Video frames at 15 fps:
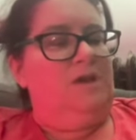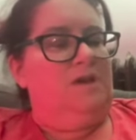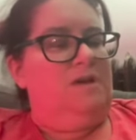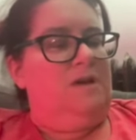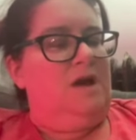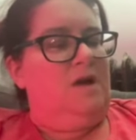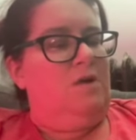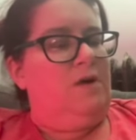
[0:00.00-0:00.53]

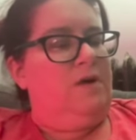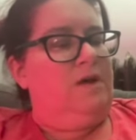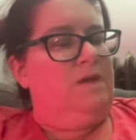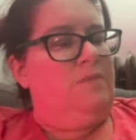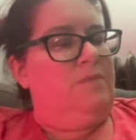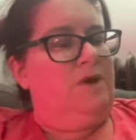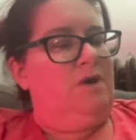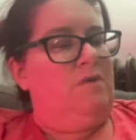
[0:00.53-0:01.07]
now I
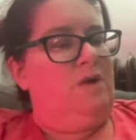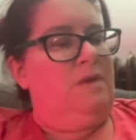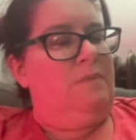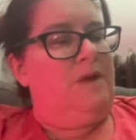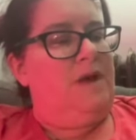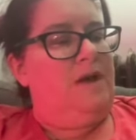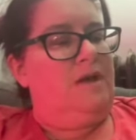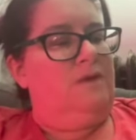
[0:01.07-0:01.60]
keep going
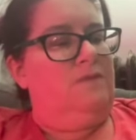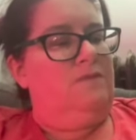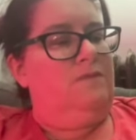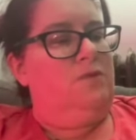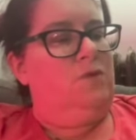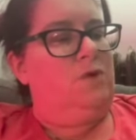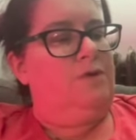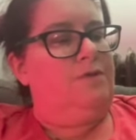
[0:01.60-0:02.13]
back and
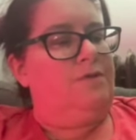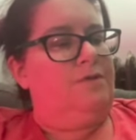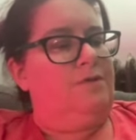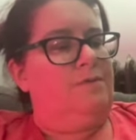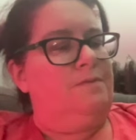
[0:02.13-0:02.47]
forth.